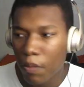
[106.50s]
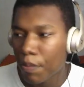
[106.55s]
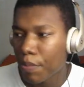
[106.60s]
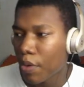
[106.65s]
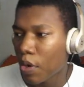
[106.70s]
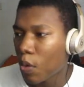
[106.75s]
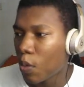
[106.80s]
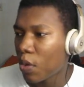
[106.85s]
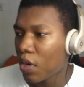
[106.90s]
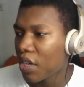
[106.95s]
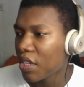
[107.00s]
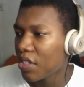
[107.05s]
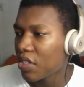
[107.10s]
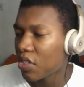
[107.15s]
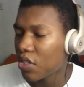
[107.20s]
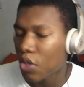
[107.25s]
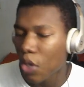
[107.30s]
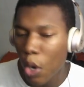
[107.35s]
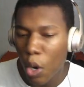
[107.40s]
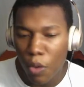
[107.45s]
Bro, what
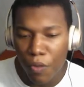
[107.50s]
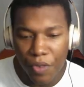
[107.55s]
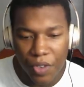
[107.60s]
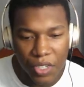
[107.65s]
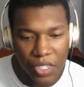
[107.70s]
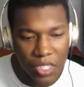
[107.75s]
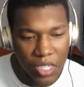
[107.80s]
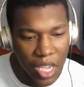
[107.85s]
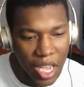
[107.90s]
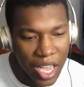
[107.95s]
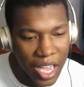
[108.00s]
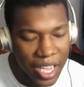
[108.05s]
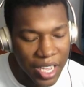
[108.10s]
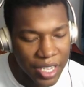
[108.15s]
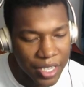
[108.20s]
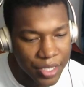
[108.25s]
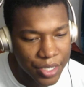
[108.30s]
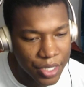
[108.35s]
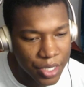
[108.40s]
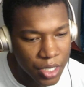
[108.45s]
is this
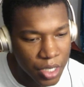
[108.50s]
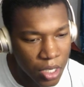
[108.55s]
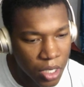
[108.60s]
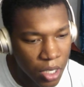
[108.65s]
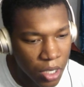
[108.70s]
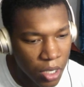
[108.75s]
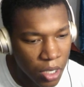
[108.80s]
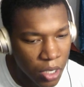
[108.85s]
oversized